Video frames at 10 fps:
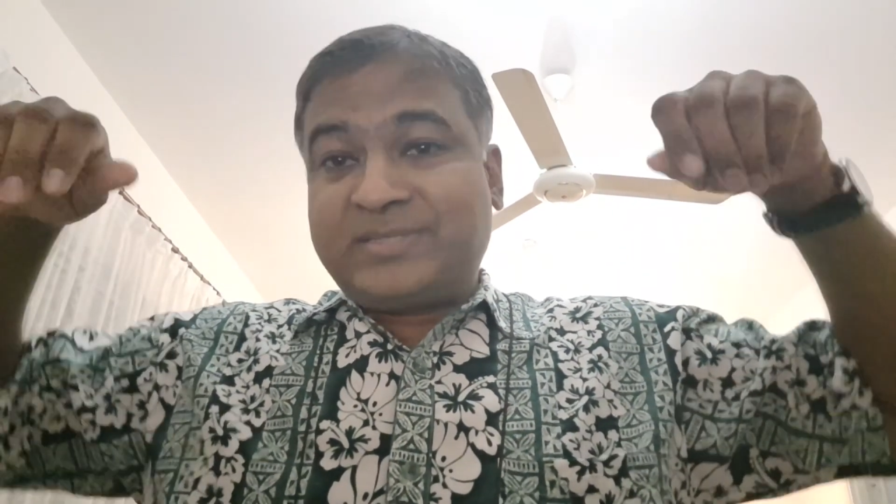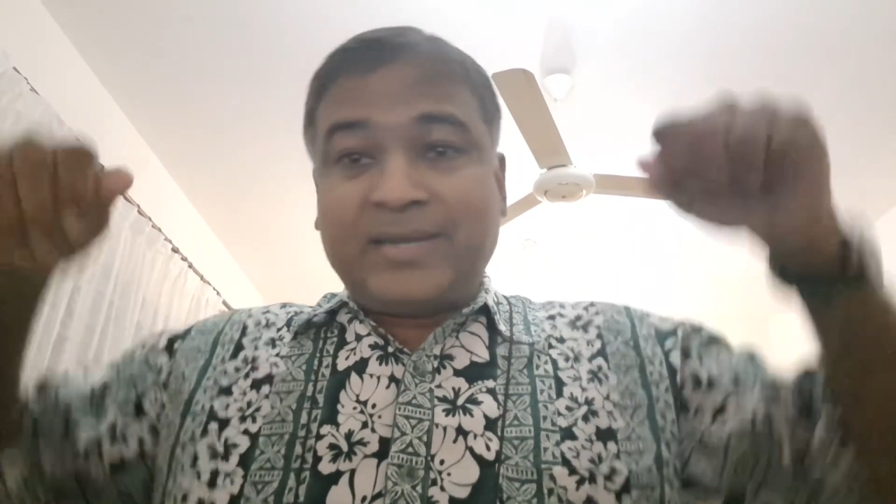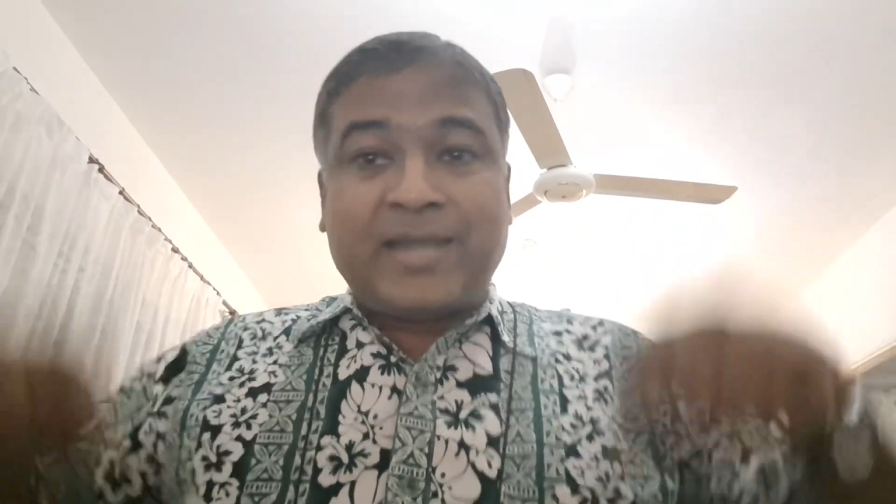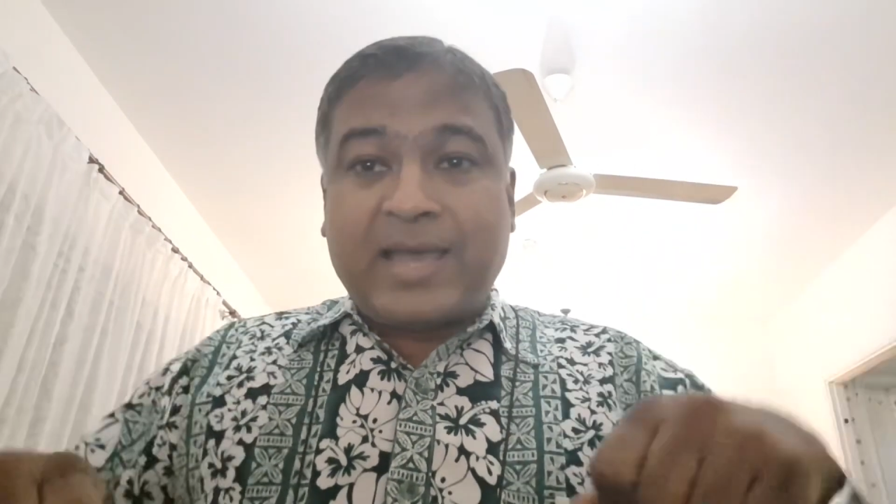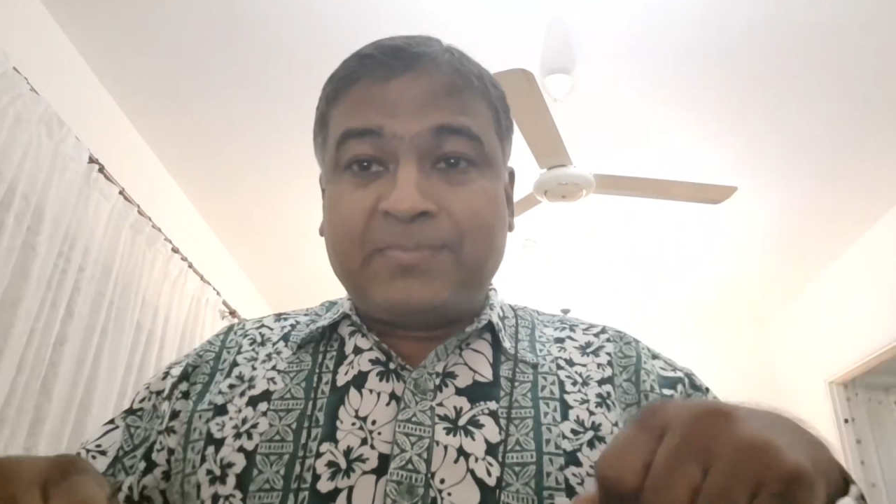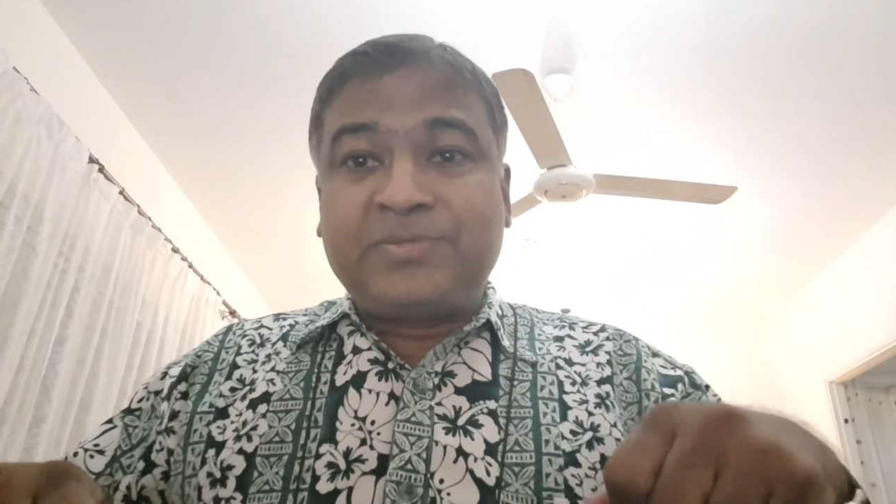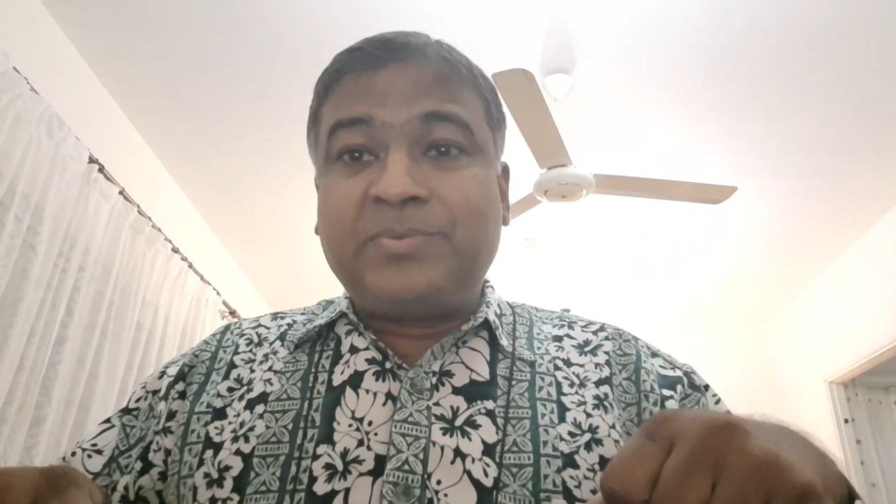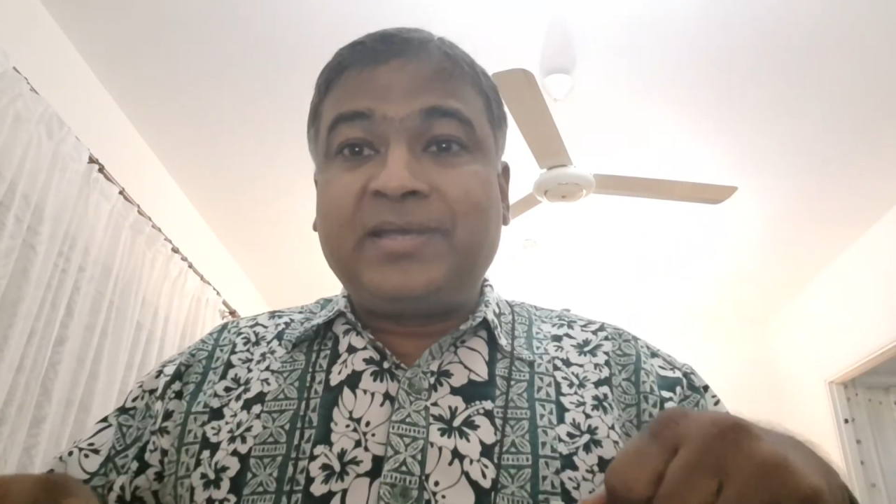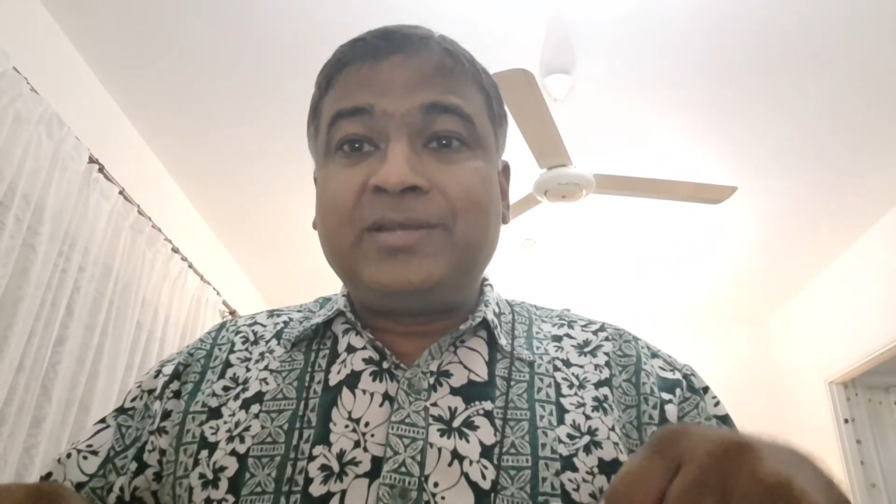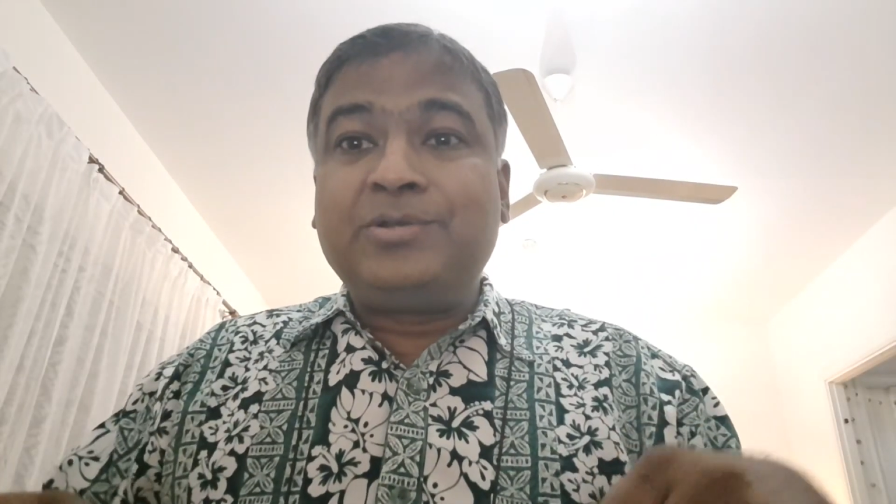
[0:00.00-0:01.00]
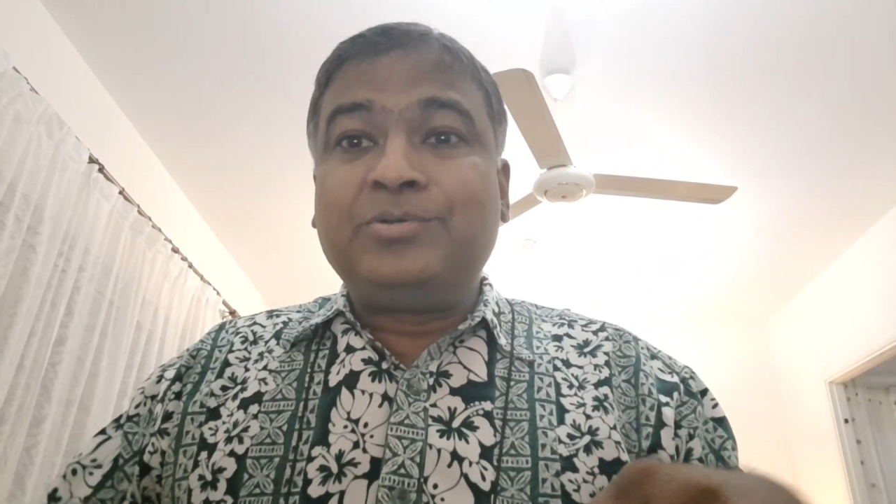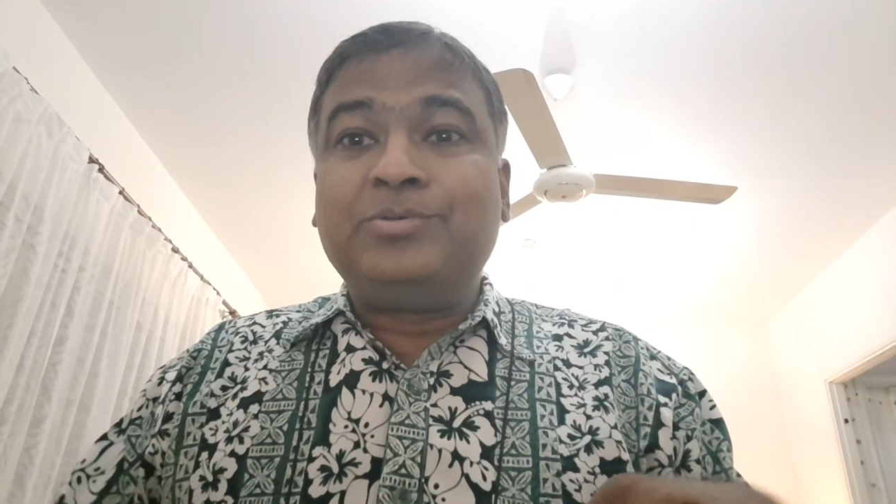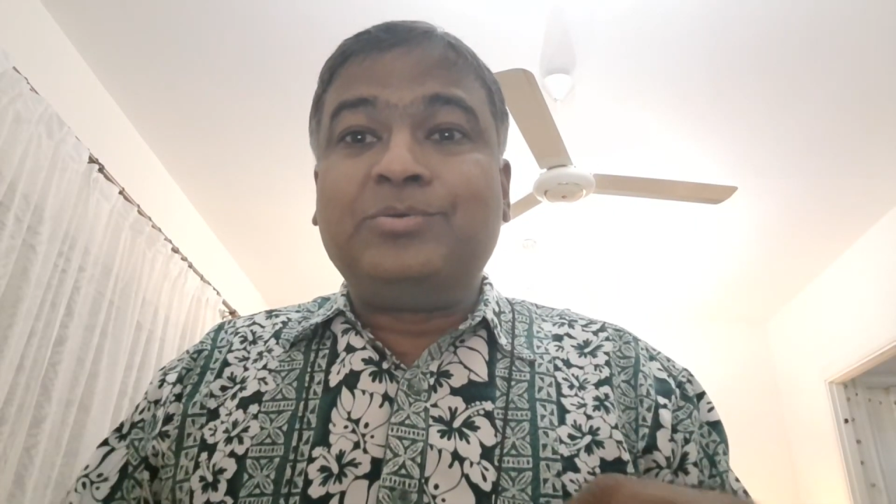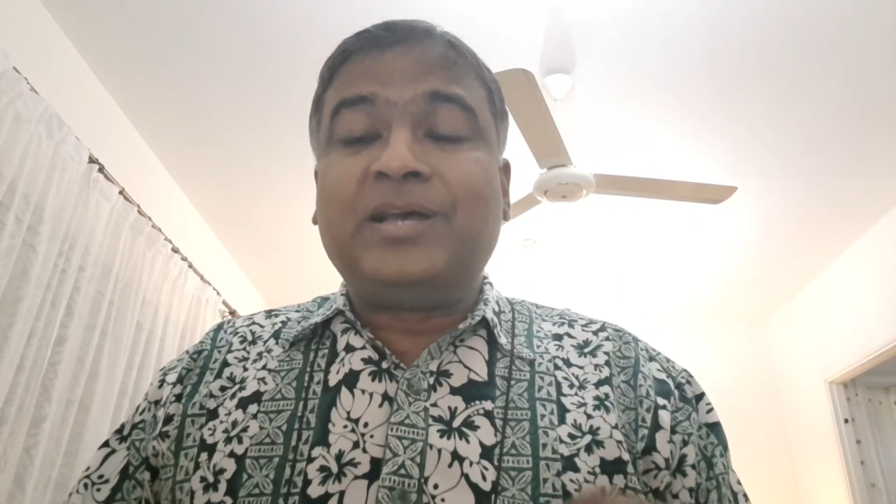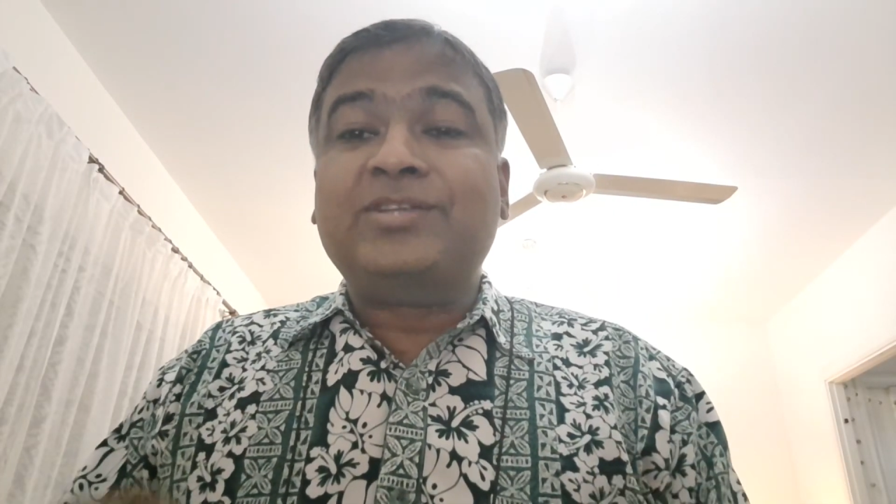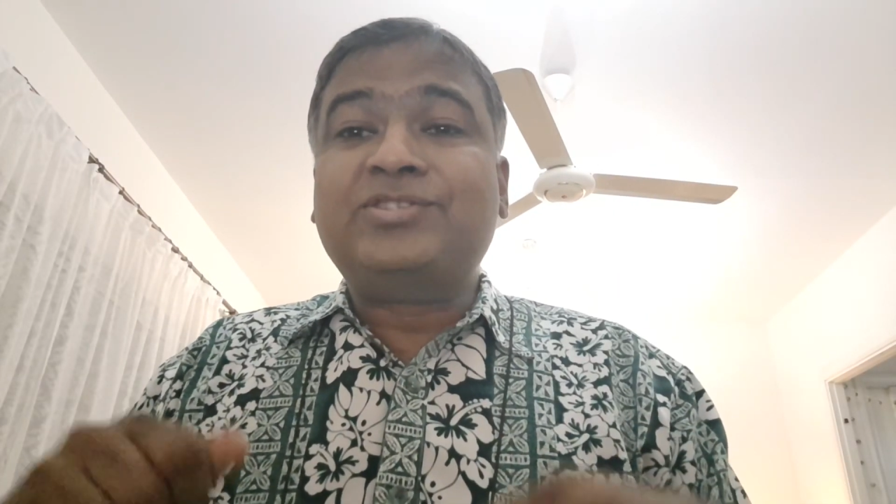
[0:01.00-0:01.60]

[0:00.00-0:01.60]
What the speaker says: sit-ups, we can do